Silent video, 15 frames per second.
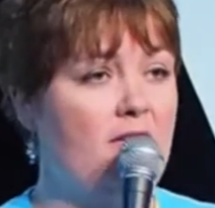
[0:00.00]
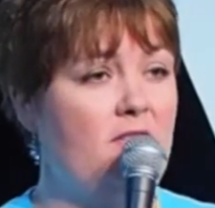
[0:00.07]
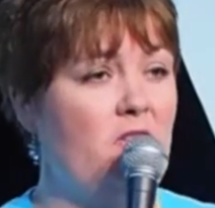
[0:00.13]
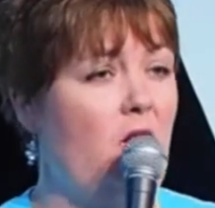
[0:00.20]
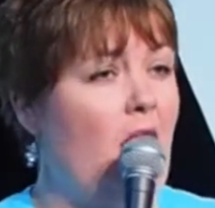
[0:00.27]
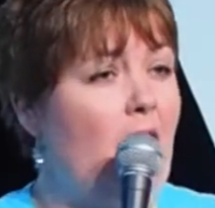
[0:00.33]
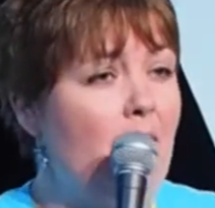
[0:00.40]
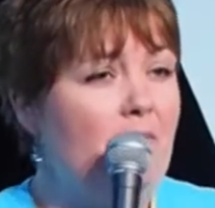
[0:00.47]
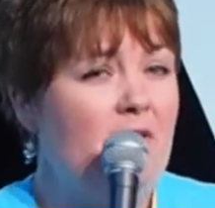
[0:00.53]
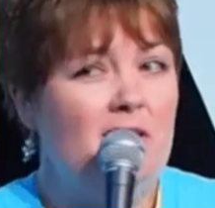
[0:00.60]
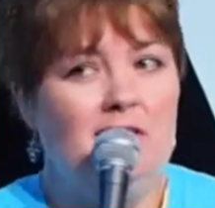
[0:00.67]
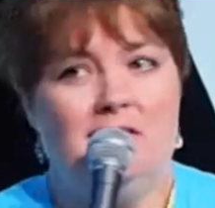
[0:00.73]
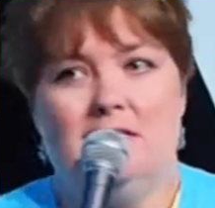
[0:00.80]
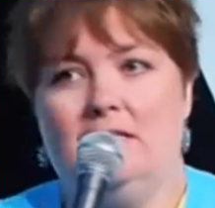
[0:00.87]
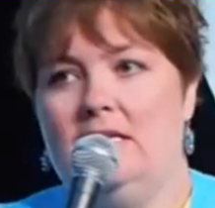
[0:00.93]
So
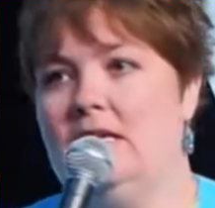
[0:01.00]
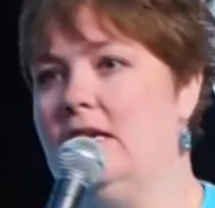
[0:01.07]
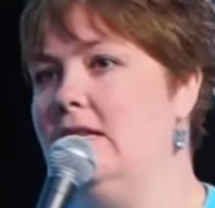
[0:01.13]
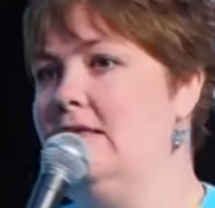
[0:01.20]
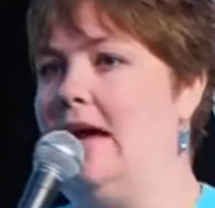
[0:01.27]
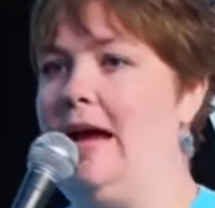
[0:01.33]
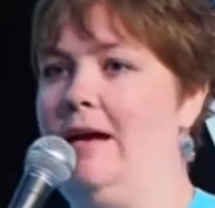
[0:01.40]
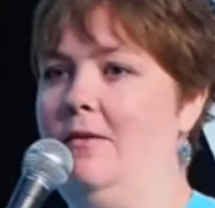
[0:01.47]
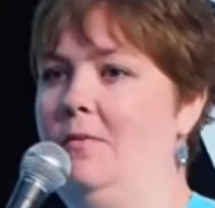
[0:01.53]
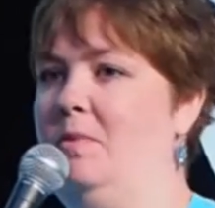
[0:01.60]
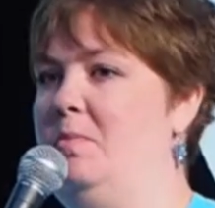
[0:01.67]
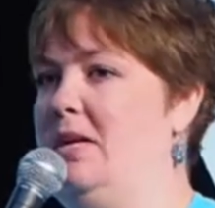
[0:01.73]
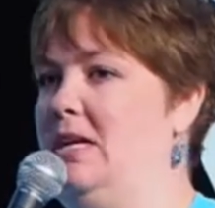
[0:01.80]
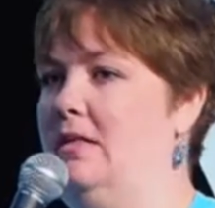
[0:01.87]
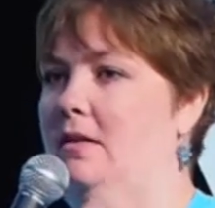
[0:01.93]
obviously that would
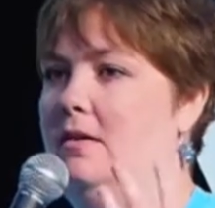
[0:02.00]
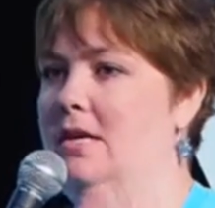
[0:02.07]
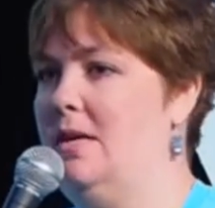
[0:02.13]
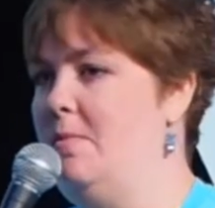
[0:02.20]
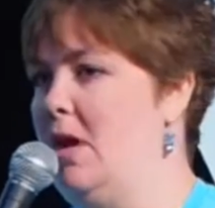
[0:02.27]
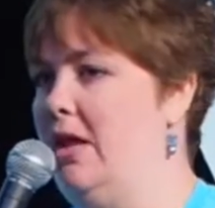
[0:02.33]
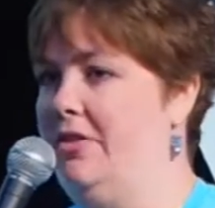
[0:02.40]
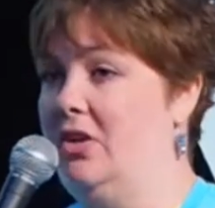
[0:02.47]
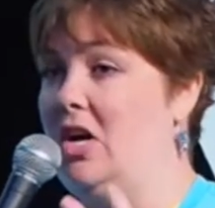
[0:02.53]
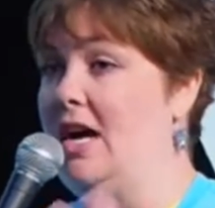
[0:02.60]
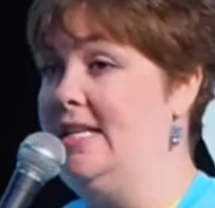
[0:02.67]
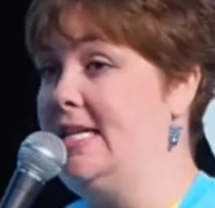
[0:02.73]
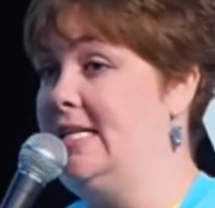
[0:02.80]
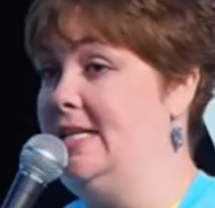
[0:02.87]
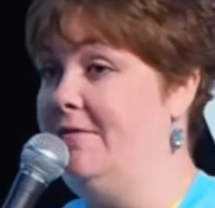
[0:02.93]
be their email, their
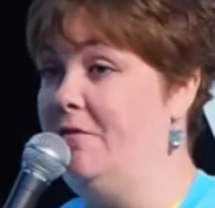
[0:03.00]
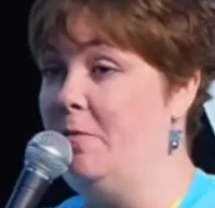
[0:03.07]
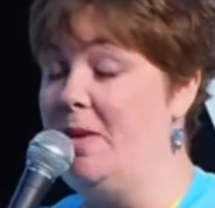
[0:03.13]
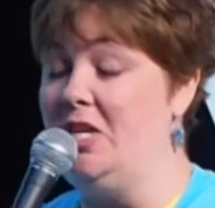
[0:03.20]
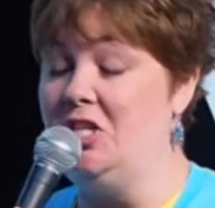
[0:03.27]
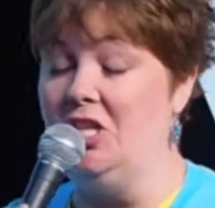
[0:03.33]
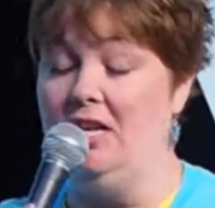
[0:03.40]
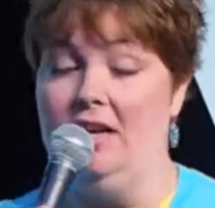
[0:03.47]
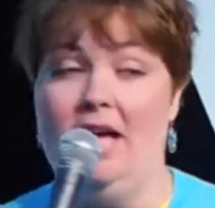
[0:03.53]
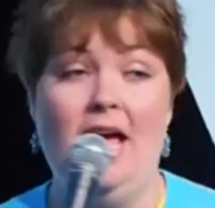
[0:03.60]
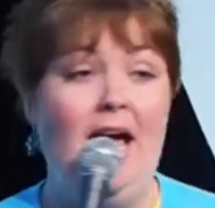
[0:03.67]
contact information.